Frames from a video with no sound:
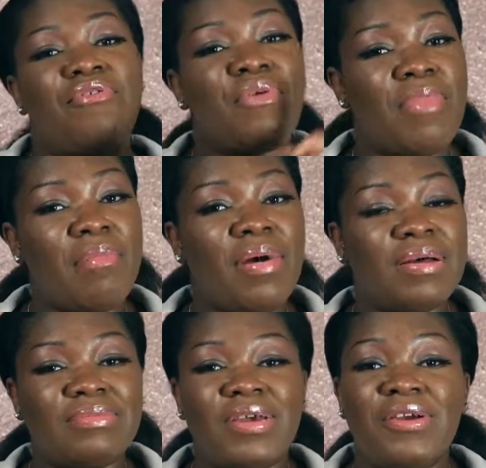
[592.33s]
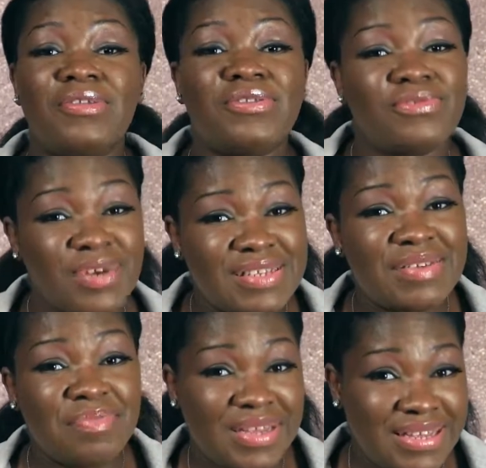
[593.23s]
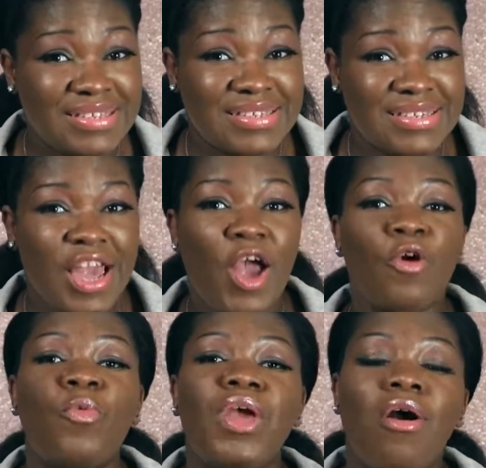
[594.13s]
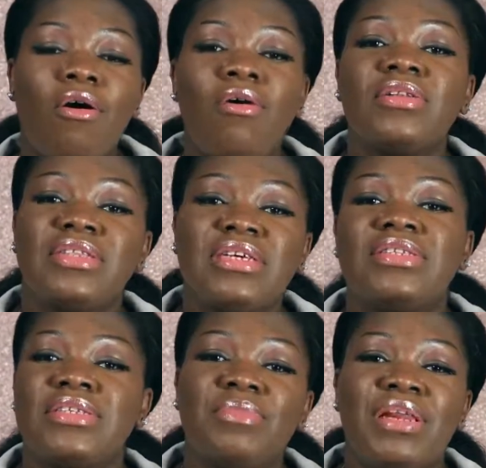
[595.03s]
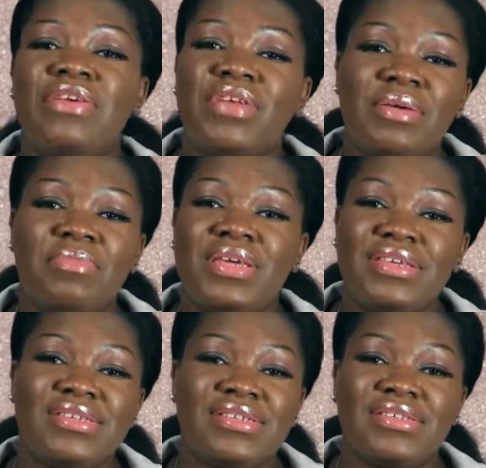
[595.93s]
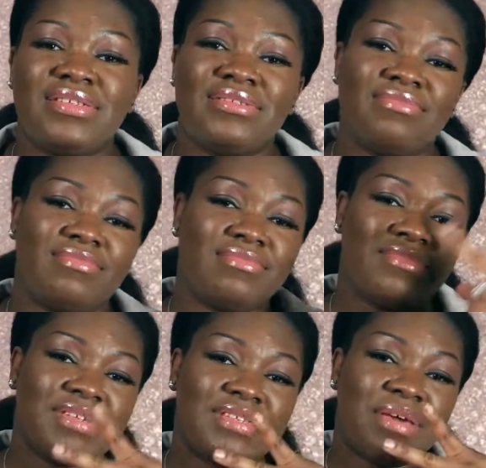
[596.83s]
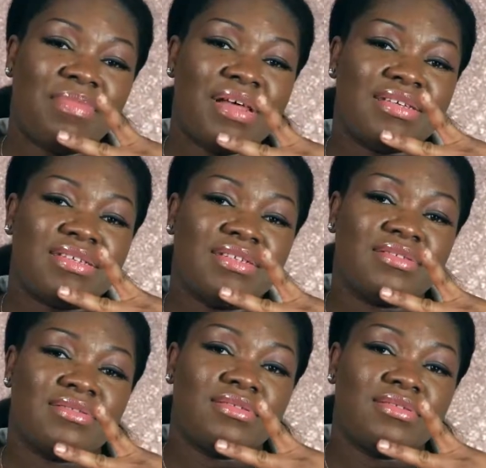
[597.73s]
Remember to rest in peace. We all need to be living in peace. Stay blessed.